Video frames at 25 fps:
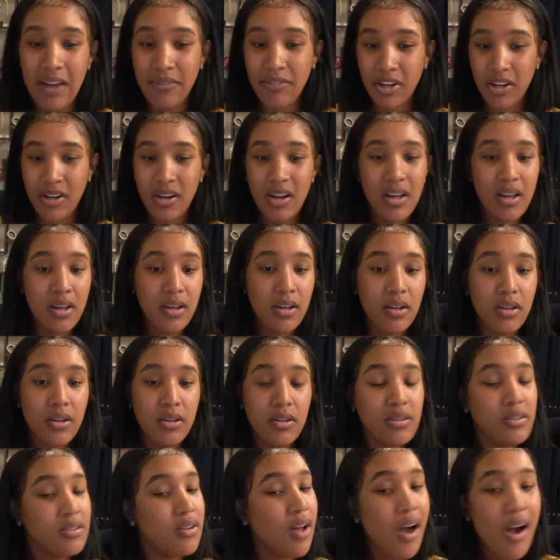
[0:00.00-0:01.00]
ever...
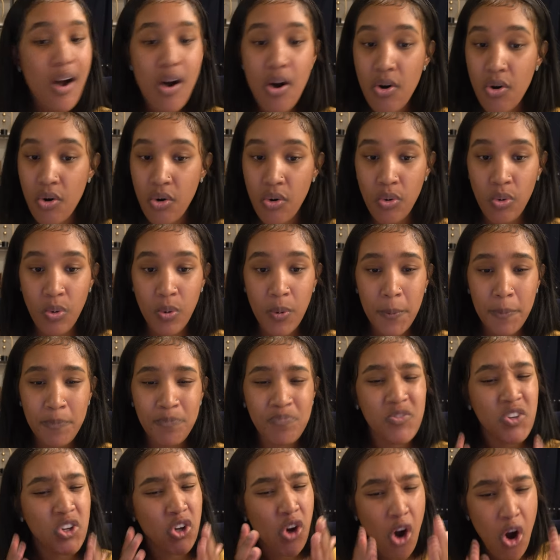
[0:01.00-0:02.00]
No.
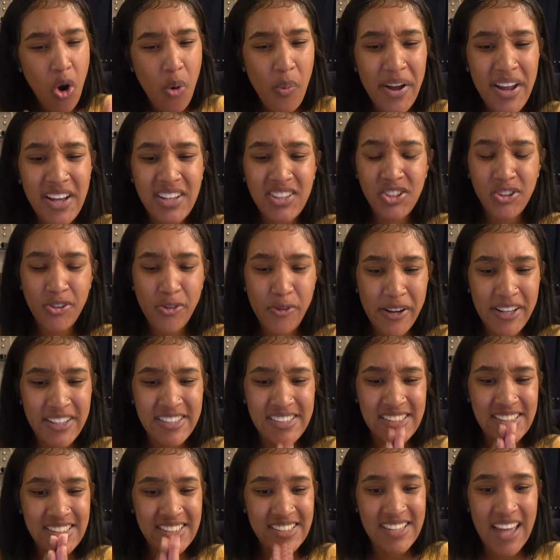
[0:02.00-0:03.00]
Go into it
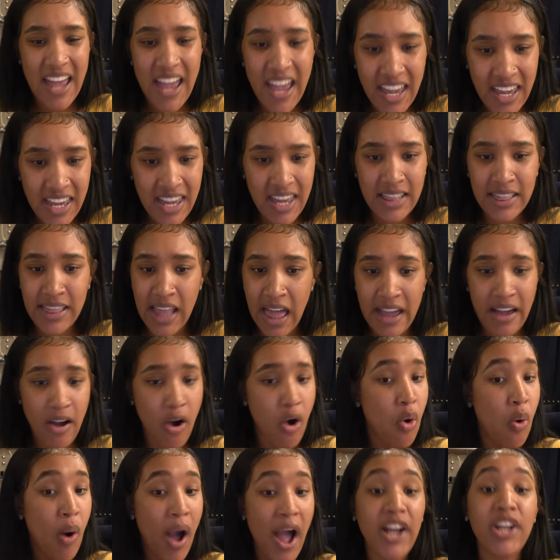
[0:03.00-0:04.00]
saying like,
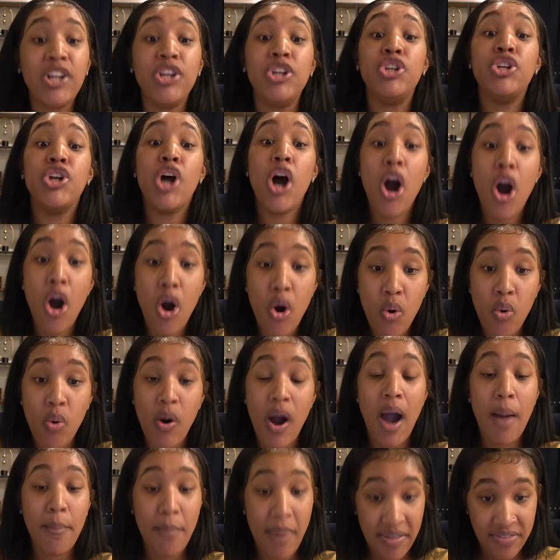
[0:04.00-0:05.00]
oh, I know
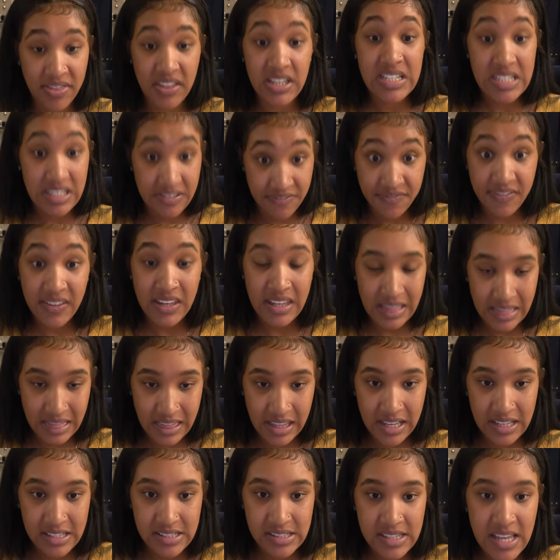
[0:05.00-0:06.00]
I'm about to defeat
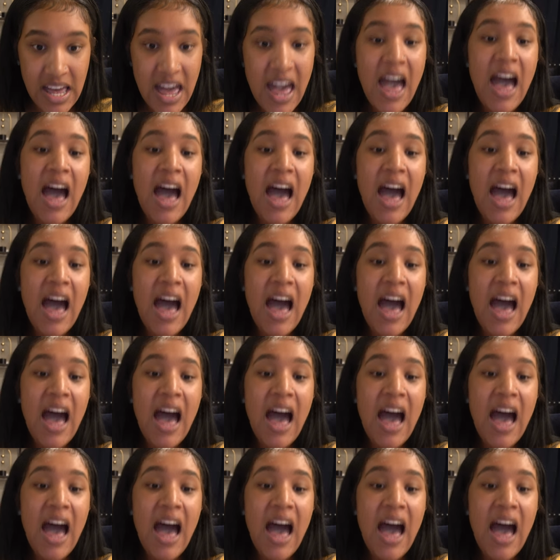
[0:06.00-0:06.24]
this.